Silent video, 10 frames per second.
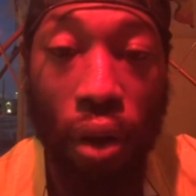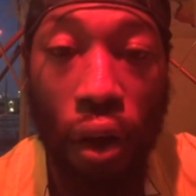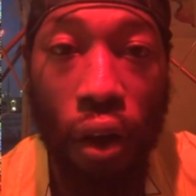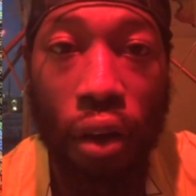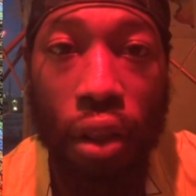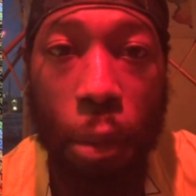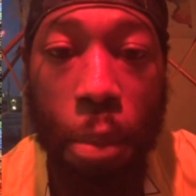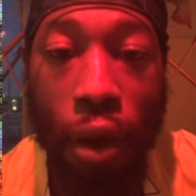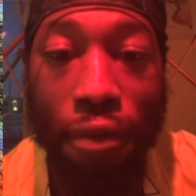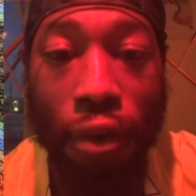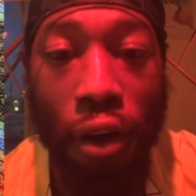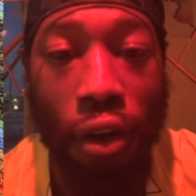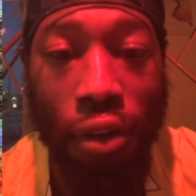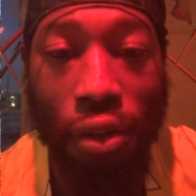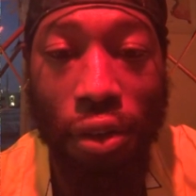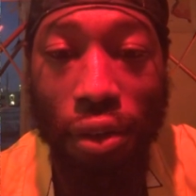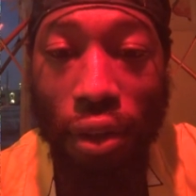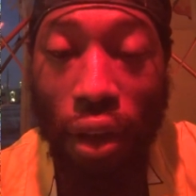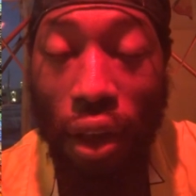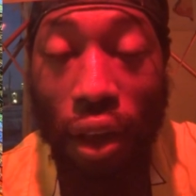all the pitfalls
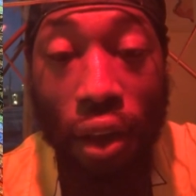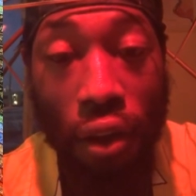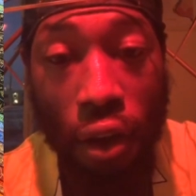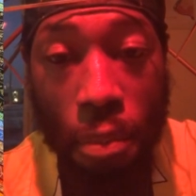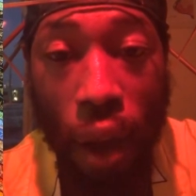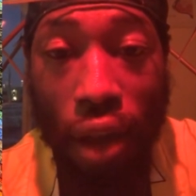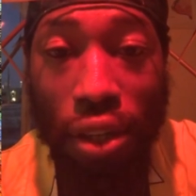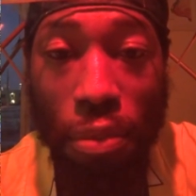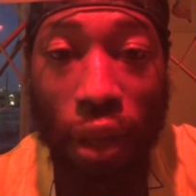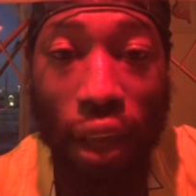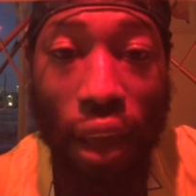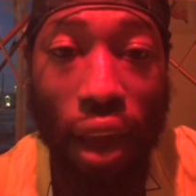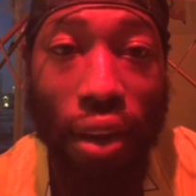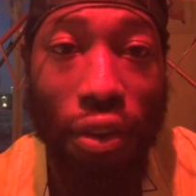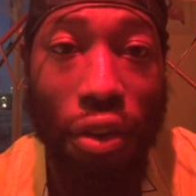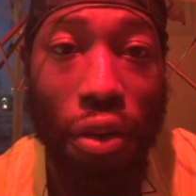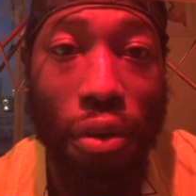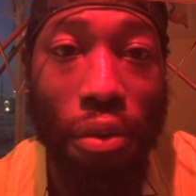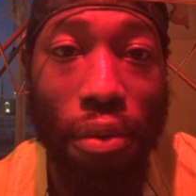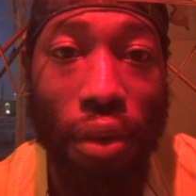you could possibly get
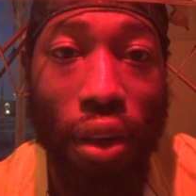into,